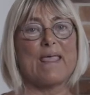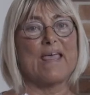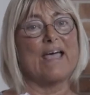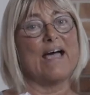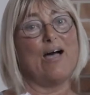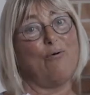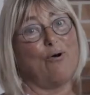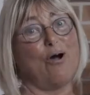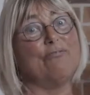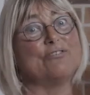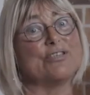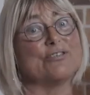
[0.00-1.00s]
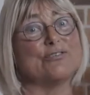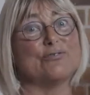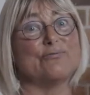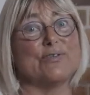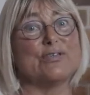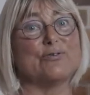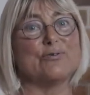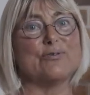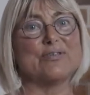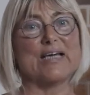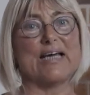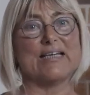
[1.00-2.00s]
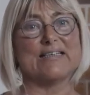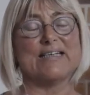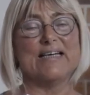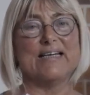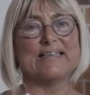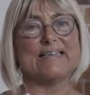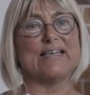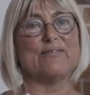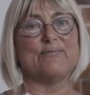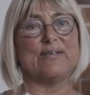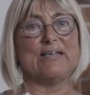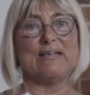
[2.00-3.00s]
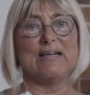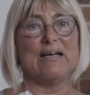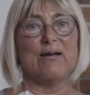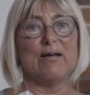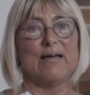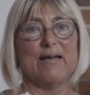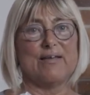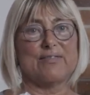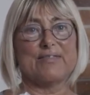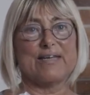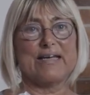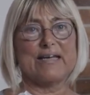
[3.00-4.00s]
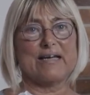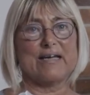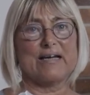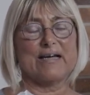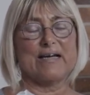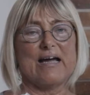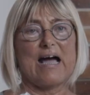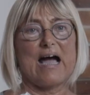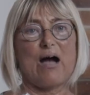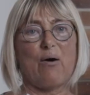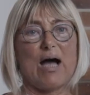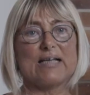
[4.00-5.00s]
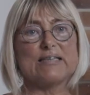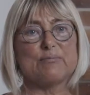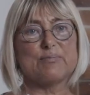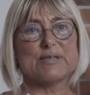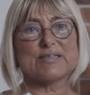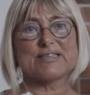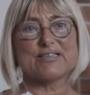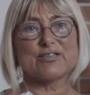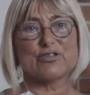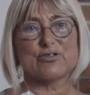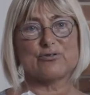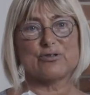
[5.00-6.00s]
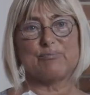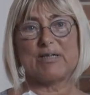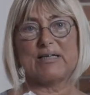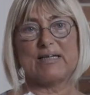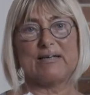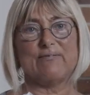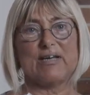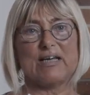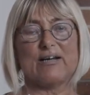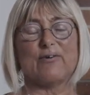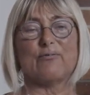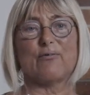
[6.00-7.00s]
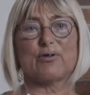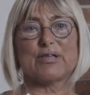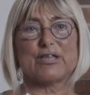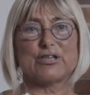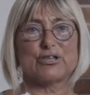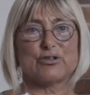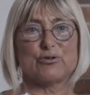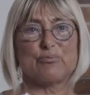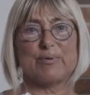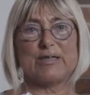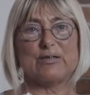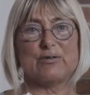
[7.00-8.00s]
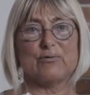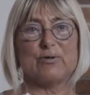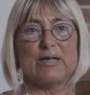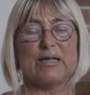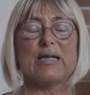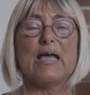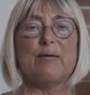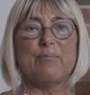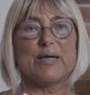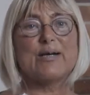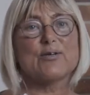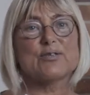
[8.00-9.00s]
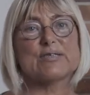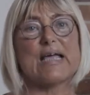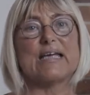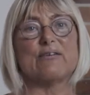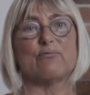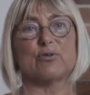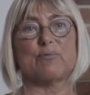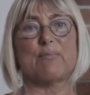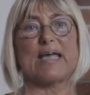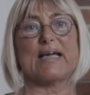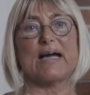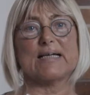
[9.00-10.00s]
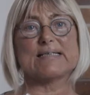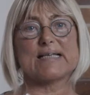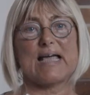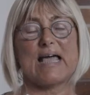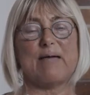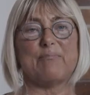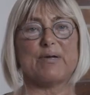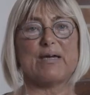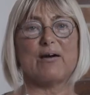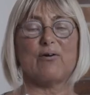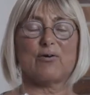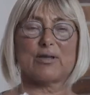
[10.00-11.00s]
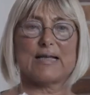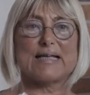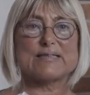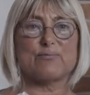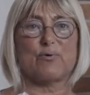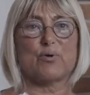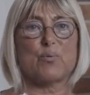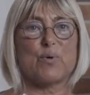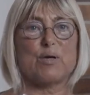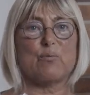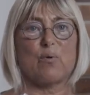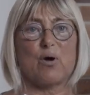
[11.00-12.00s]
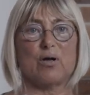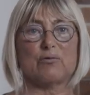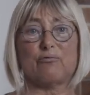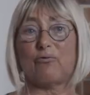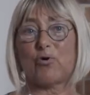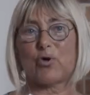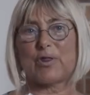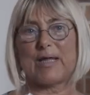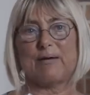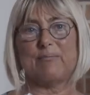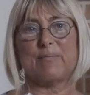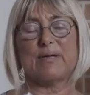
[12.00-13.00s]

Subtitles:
How often do we do that? That we think how other persons should be living or what they should be doing because it would make us happy or that's what we want for them.